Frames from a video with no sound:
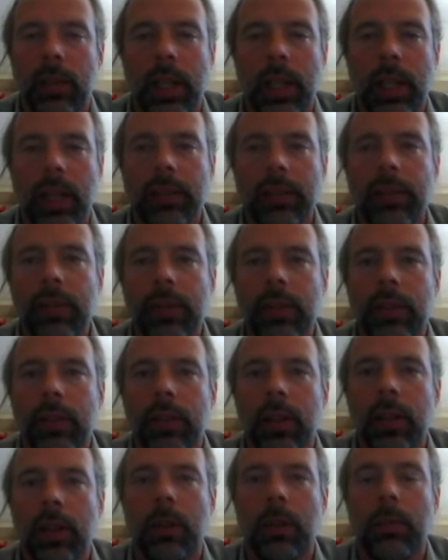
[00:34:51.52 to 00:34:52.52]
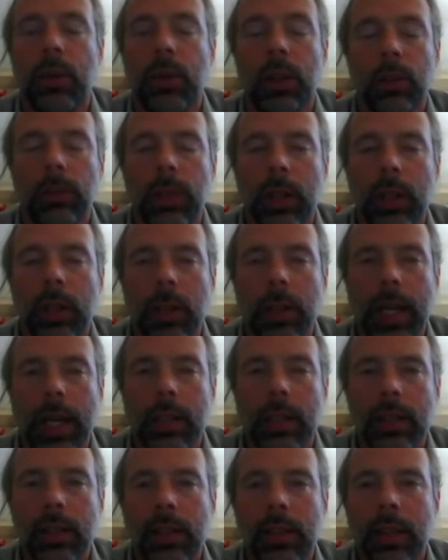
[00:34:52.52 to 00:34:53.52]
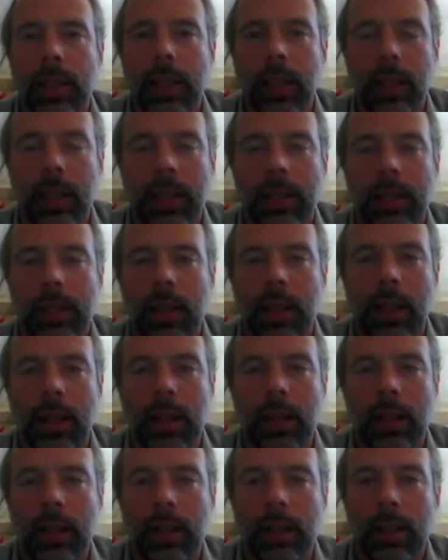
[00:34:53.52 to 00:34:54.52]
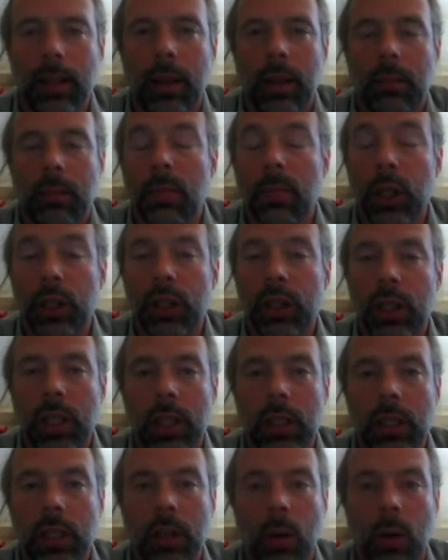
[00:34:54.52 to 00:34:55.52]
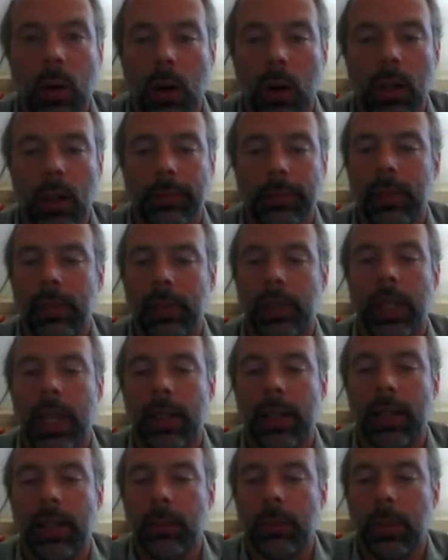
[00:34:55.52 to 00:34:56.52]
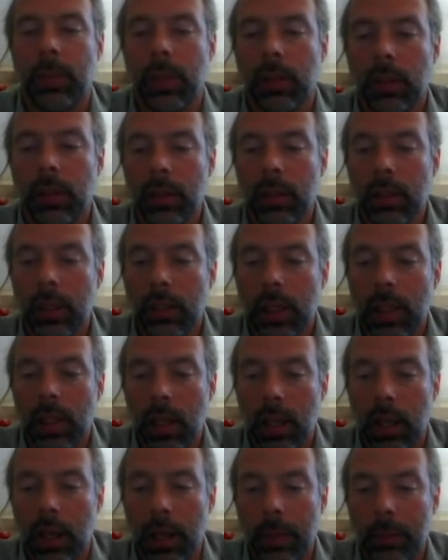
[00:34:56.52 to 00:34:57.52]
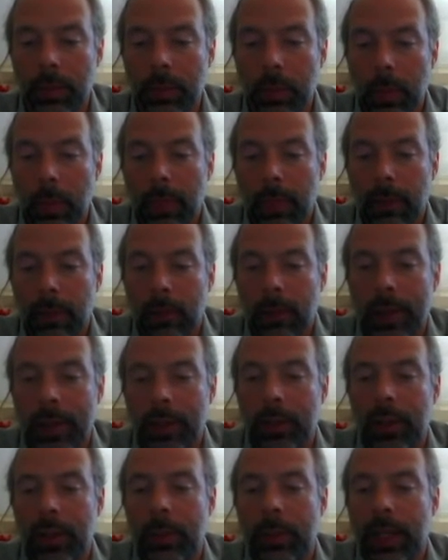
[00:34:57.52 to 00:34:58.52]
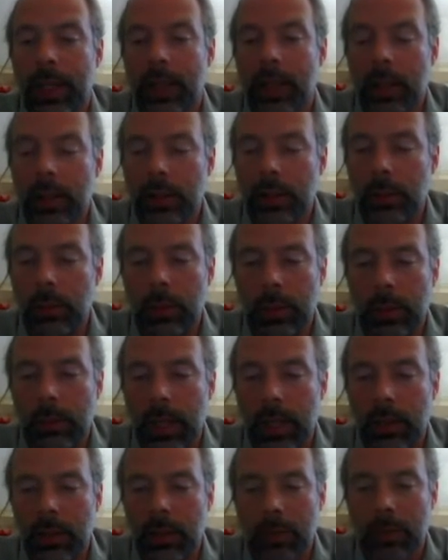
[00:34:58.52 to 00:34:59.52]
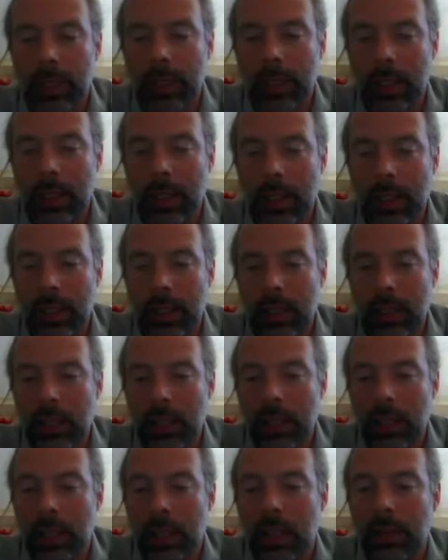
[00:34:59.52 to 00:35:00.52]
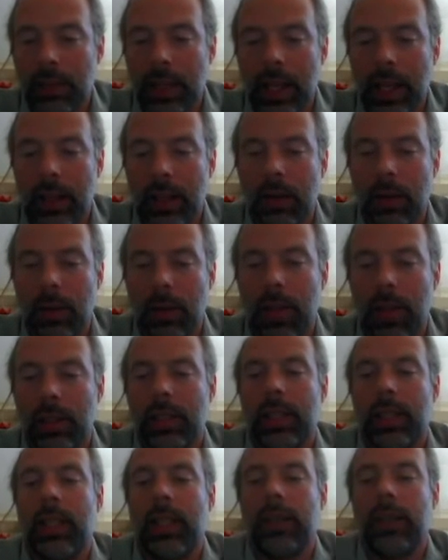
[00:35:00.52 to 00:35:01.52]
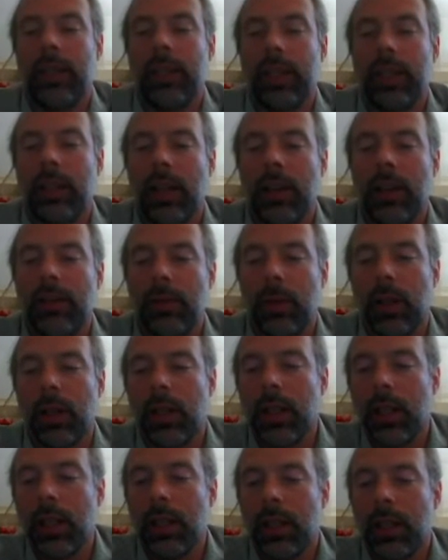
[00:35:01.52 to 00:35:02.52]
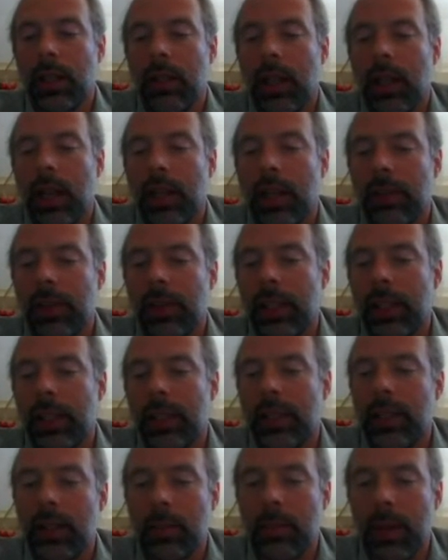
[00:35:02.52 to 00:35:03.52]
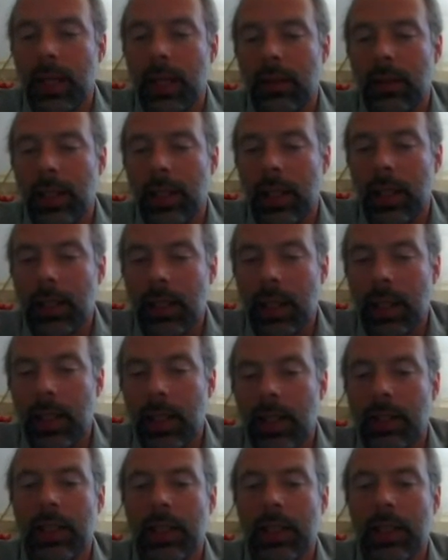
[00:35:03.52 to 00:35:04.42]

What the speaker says: diff, our pull request, and merge it into core. It's that simple. When do you expect a new rebase release, given that core CSV soft fork activates in about 10 days?